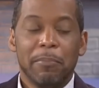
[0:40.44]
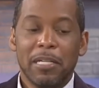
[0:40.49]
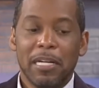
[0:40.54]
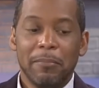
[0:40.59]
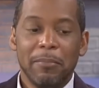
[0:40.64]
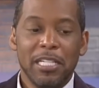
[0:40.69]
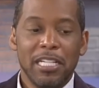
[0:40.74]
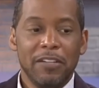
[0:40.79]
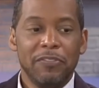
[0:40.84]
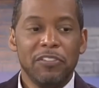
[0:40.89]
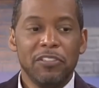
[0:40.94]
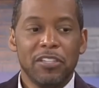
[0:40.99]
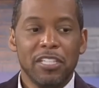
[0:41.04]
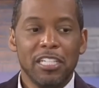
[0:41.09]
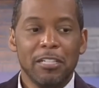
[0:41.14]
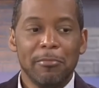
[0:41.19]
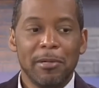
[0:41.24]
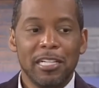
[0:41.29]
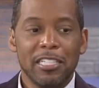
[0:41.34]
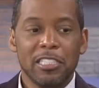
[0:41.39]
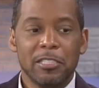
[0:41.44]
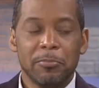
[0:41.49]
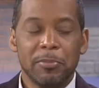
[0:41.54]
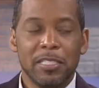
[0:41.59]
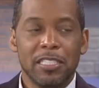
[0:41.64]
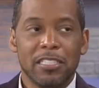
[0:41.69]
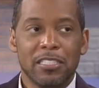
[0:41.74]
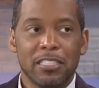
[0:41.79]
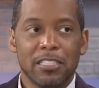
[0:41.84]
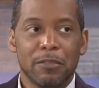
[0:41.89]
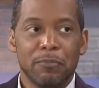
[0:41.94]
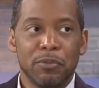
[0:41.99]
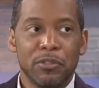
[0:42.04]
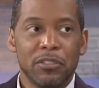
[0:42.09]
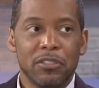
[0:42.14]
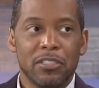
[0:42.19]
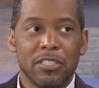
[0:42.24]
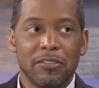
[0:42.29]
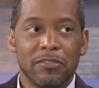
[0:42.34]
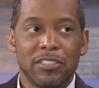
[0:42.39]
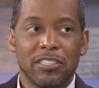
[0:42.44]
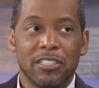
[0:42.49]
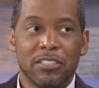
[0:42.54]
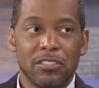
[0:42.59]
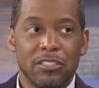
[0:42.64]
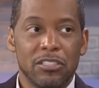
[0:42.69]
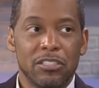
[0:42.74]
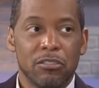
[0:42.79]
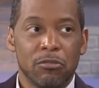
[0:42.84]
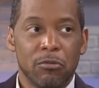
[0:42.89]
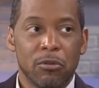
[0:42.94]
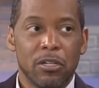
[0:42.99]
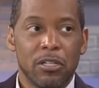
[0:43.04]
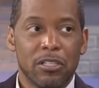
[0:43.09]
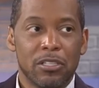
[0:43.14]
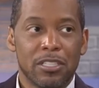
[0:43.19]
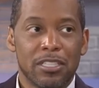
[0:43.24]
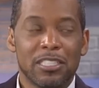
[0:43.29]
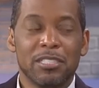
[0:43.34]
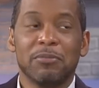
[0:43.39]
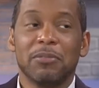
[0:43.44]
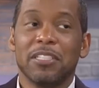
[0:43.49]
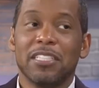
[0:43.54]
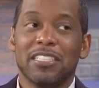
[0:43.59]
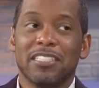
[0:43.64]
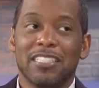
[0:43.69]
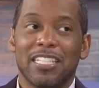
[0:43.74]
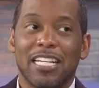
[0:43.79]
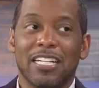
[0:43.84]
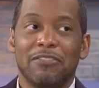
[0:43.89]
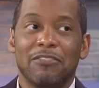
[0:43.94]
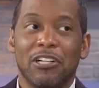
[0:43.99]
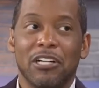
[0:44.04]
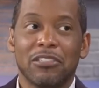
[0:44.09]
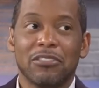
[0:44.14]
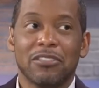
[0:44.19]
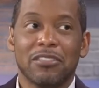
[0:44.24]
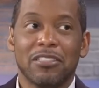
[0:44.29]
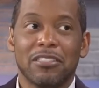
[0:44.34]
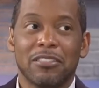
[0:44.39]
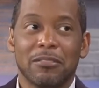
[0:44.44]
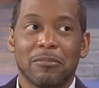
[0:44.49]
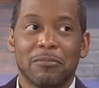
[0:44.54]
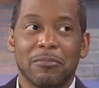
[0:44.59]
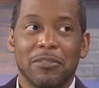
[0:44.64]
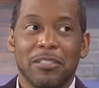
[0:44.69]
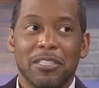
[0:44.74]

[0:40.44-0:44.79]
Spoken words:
But I mean, if you think about it, it's because a computer never tells you you're wrong. It's really a sign of narcissism.